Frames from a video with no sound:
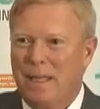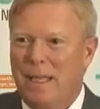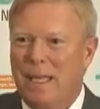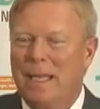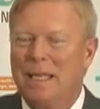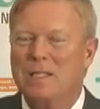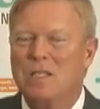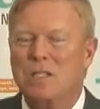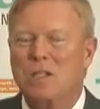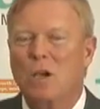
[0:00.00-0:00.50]

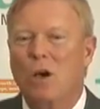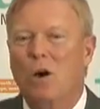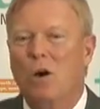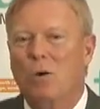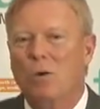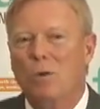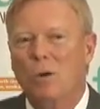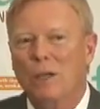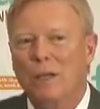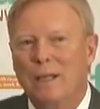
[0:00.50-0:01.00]
And
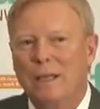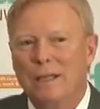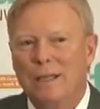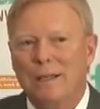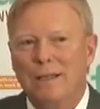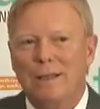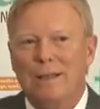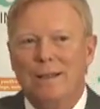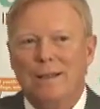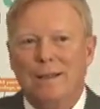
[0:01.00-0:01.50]
so
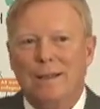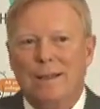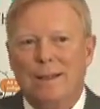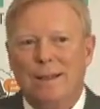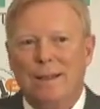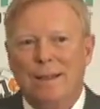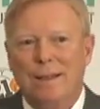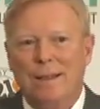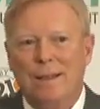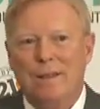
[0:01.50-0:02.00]

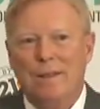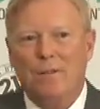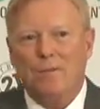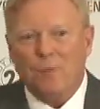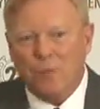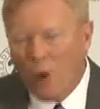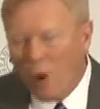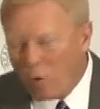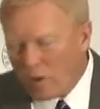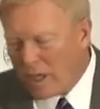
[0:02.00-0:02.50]
the
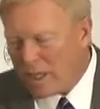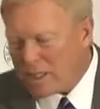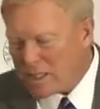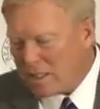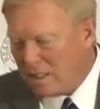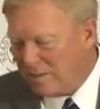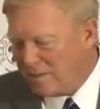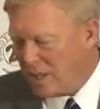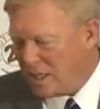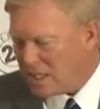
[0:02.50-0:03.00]

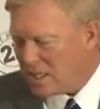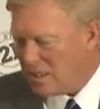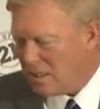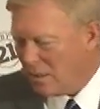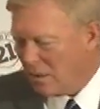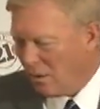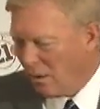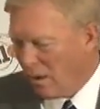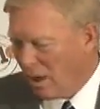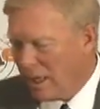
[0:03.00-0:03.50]
focus of this
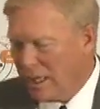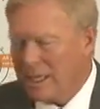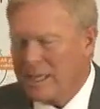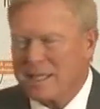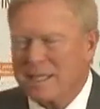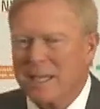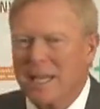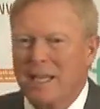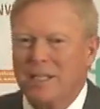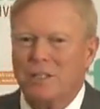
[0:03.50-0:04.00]

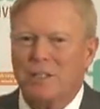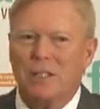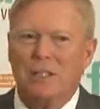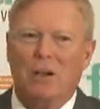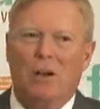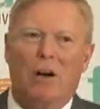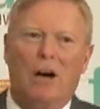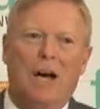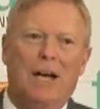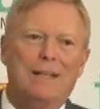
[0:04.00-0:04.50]
organization
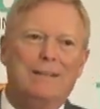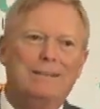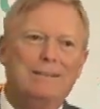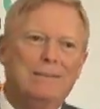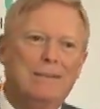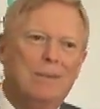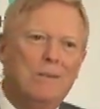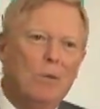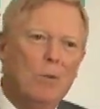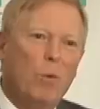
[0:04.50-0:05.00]
on
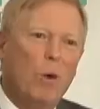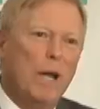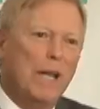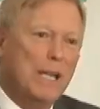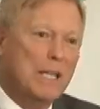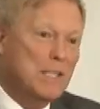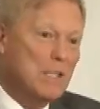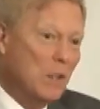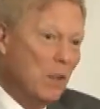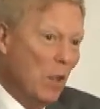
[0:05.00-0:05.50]
what
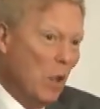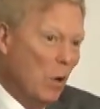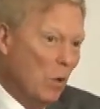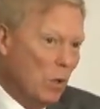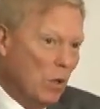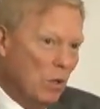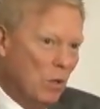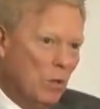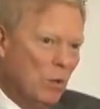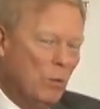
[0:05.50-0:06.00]
is
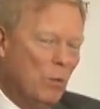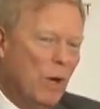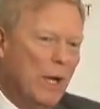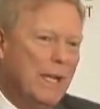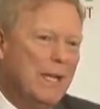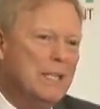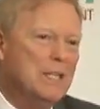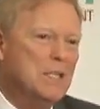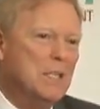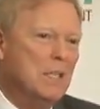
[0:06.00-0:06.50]
local,
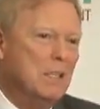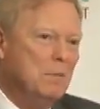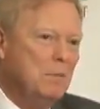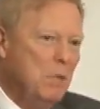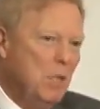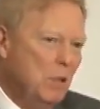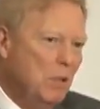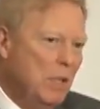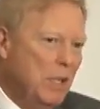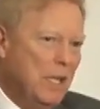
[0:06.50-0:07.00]
what is
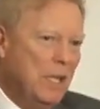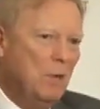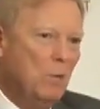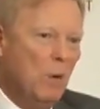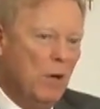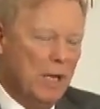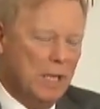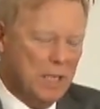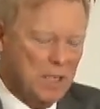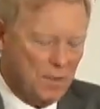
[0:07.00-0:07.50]
community,
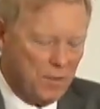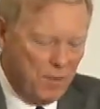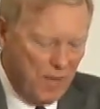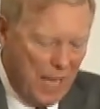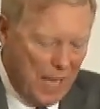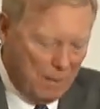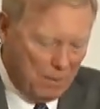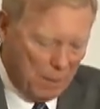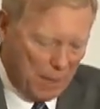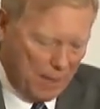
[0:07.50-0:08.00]
what is
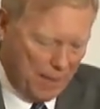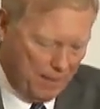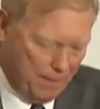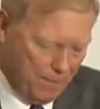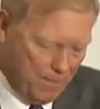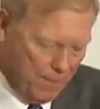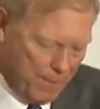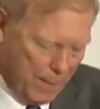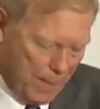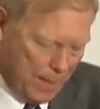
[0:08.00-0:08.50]
family,
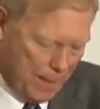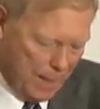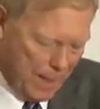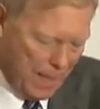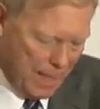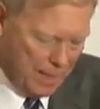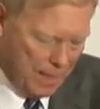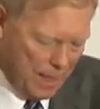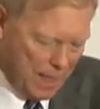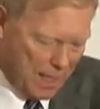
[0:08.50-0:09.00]

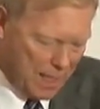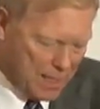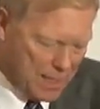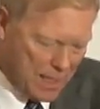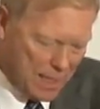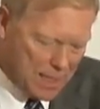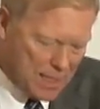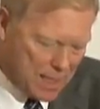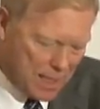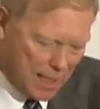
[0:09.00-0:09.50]
I think
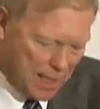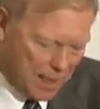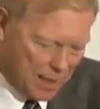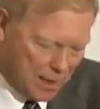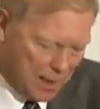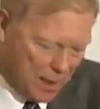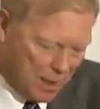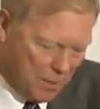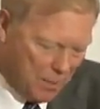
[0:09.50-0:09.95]
is exceedingly